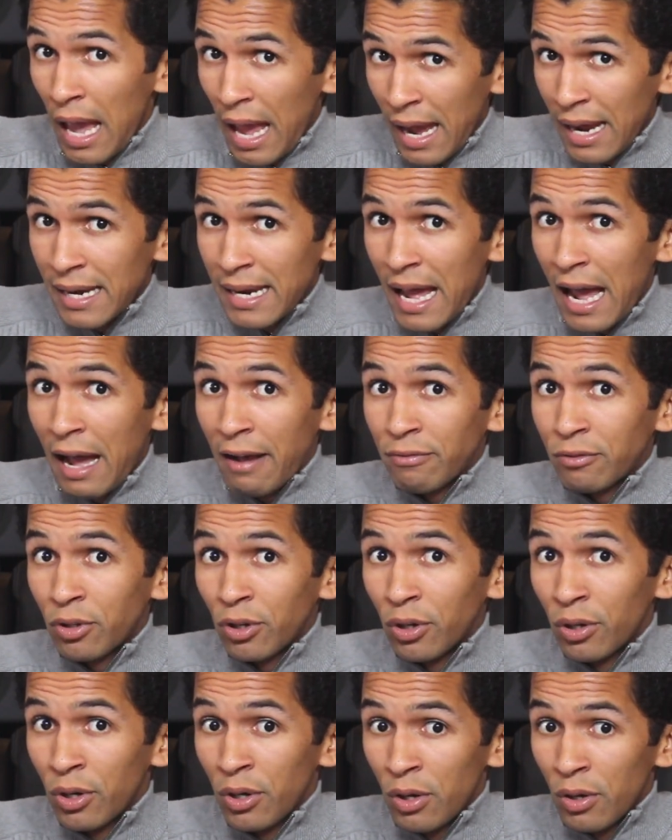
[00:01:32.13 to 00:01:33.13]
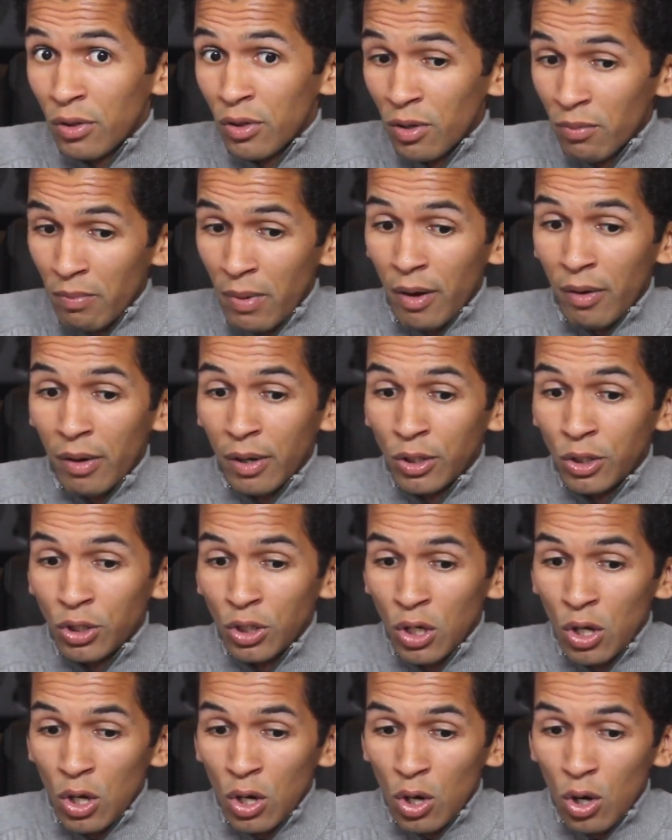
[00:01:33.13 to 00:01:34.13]
and after the
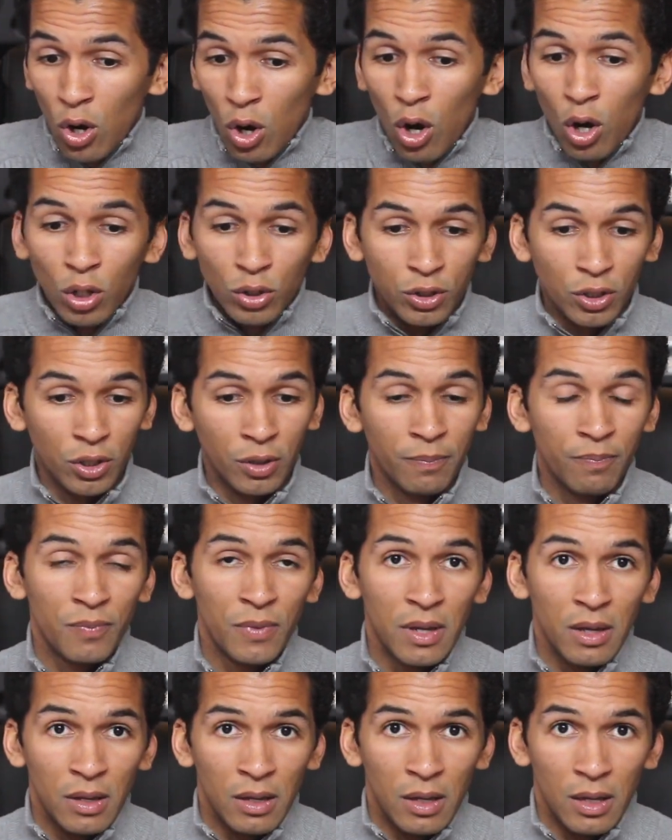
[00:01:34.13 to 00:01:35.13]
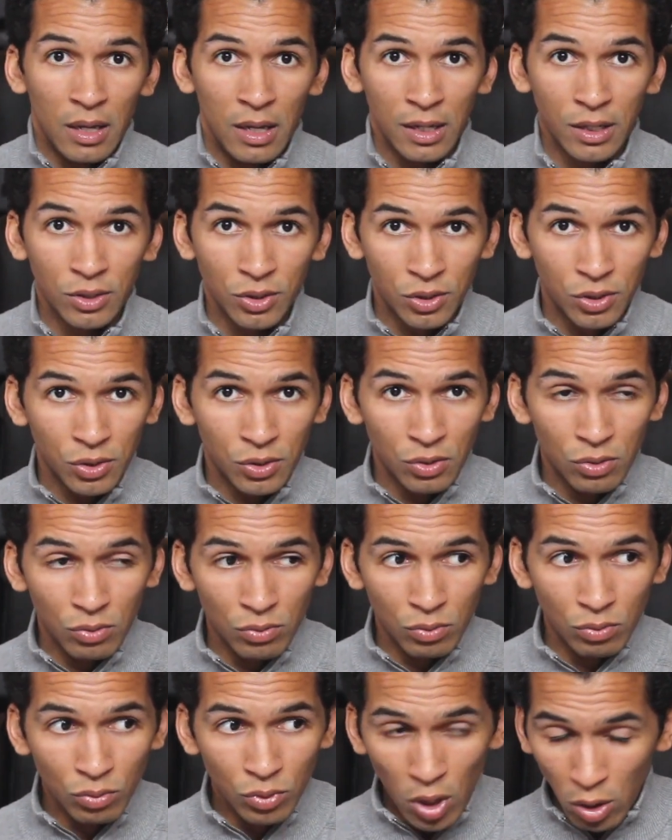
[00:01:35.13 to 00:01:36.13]
marriage altar? It is
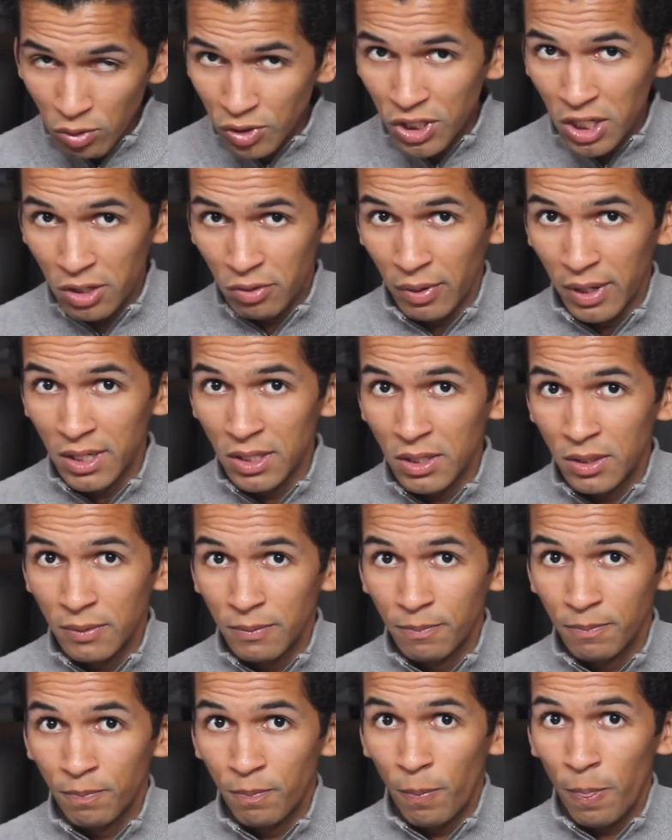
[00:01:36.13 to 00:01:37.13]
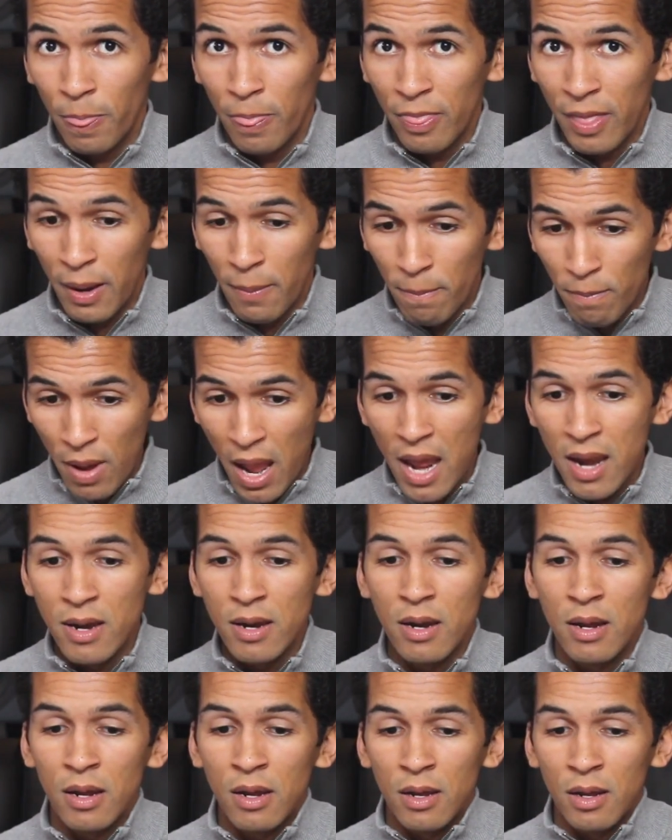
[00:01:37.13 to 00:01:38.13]
no secret that
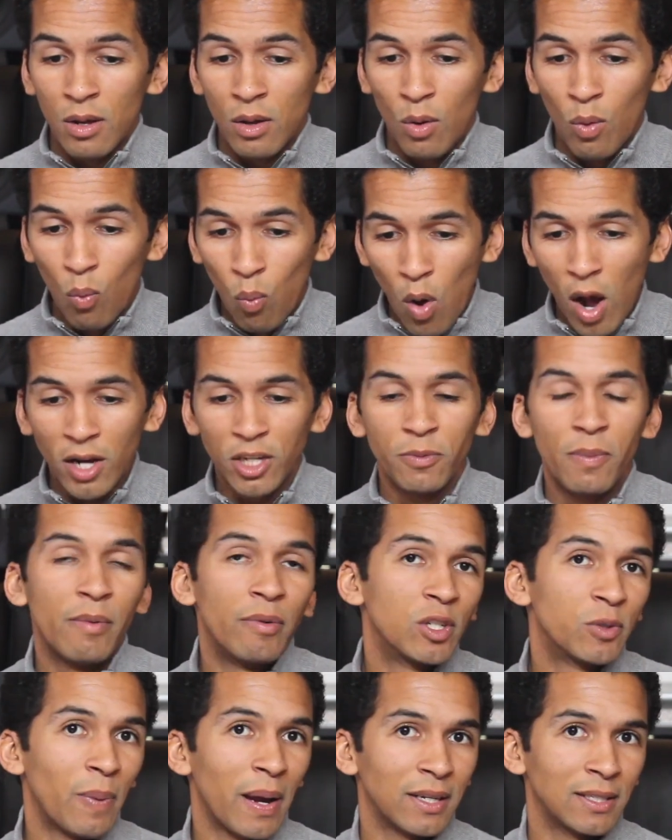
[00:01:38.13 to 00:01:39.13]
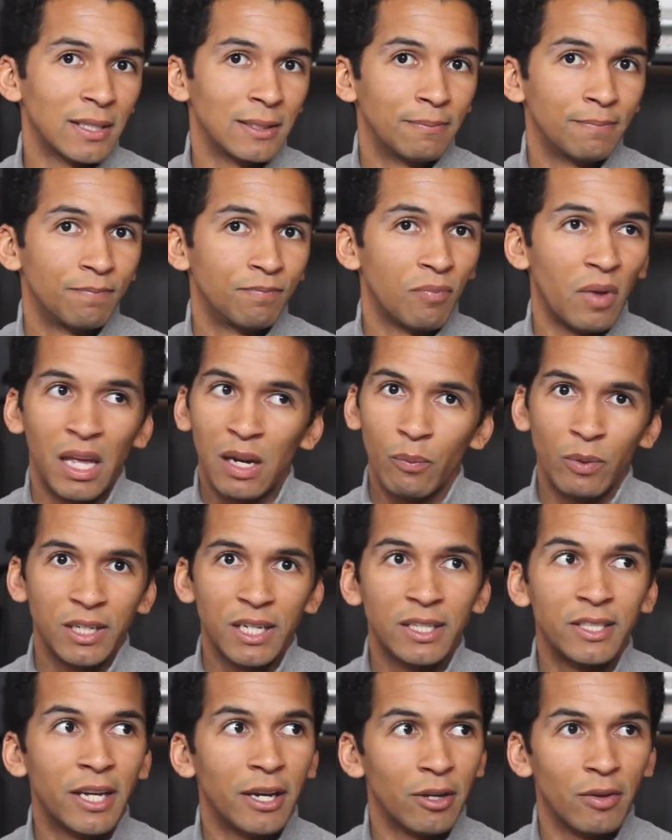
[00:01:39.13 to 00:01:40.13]
men want to be respected. Anyone
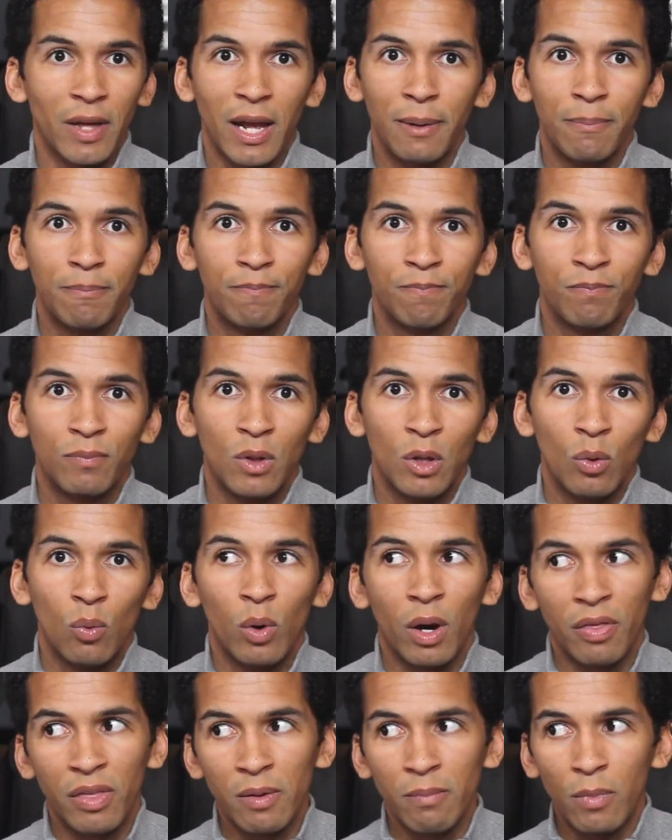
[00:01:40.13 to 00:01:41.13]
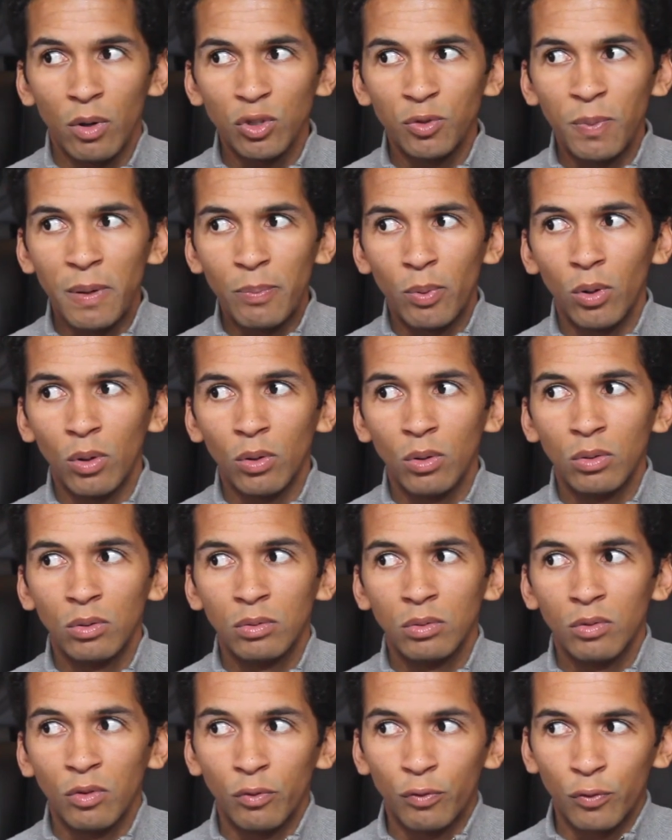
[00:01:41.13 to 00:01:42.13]
can tell you that. What I think most people
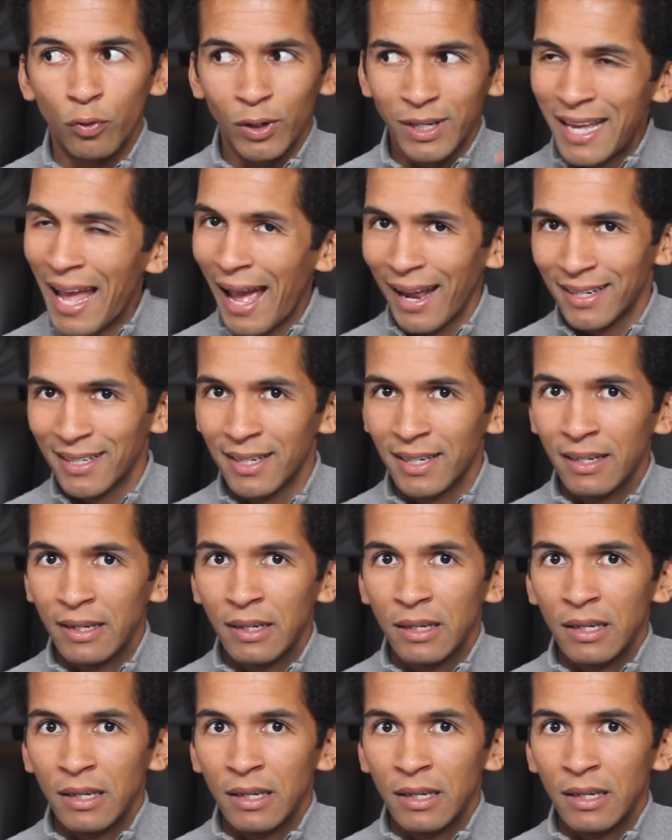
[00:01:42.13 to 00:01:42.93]
forget